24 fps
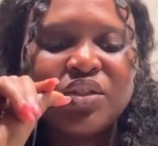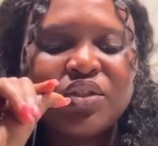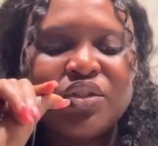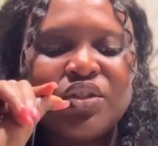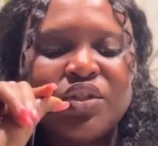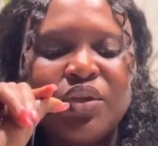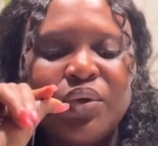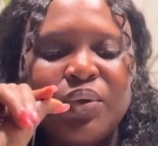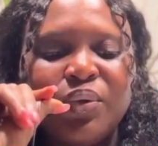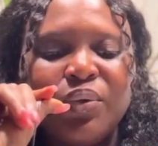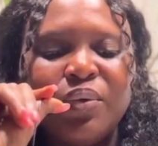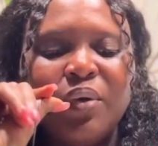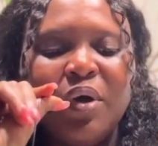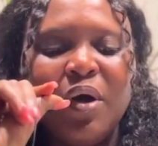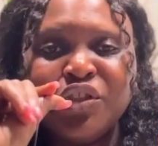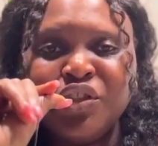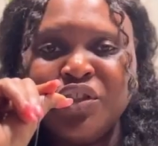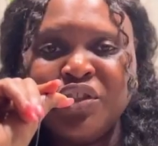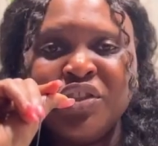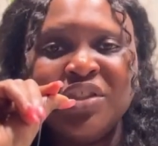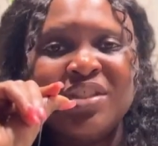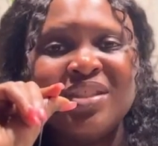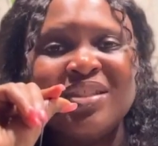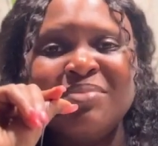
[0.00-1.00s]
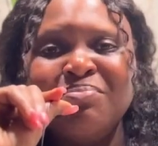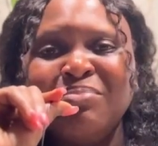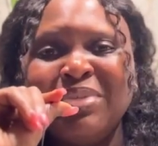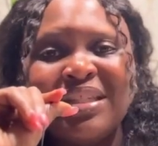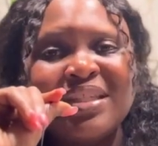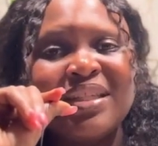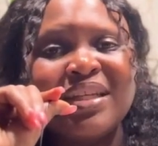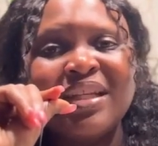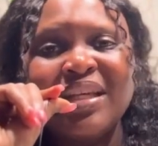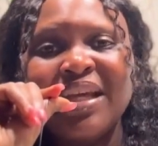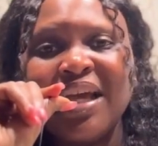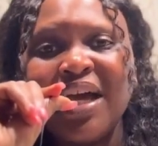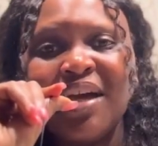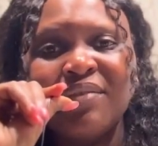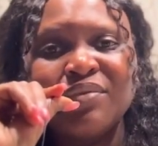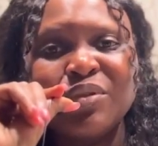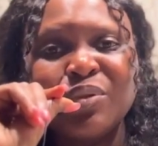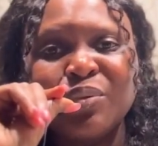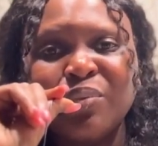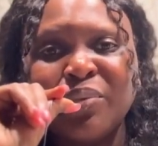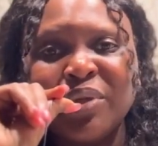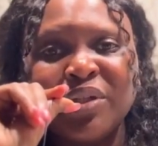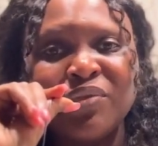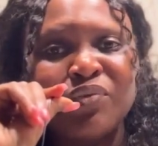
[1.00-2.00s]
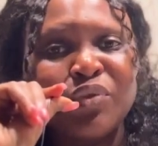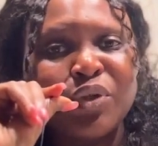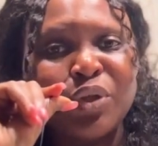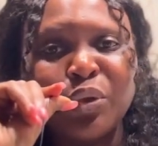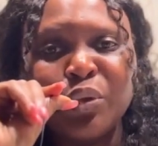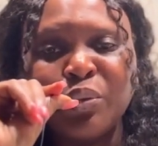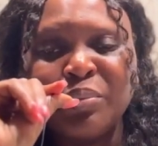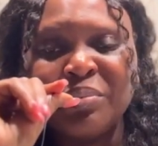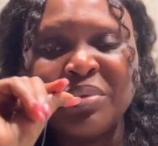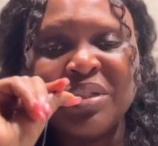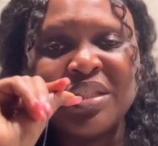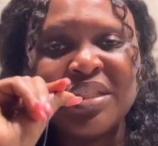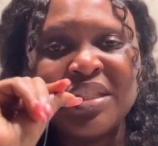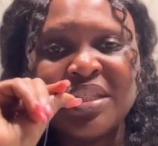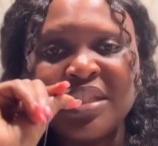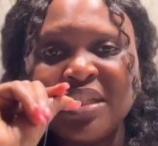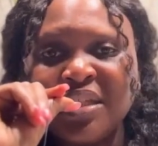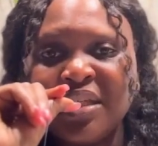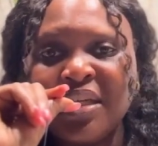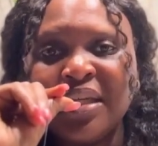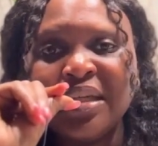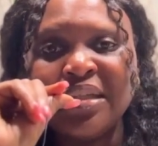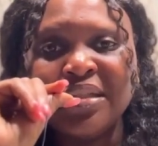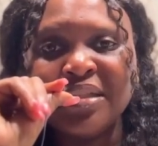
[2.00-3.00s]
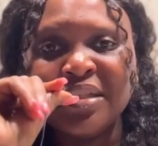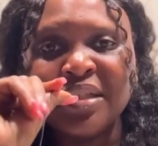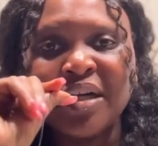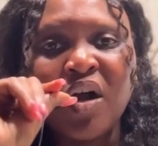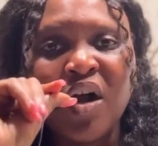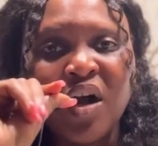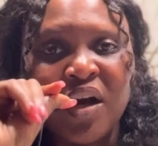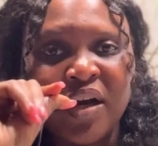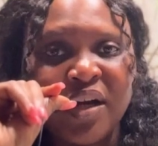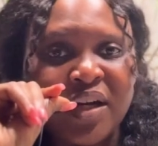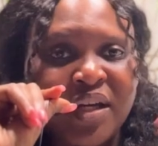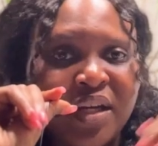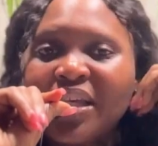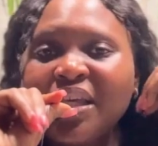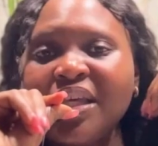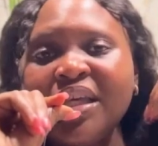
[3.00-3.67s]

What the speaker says: So you just basically have to wait for your OPT EAD card.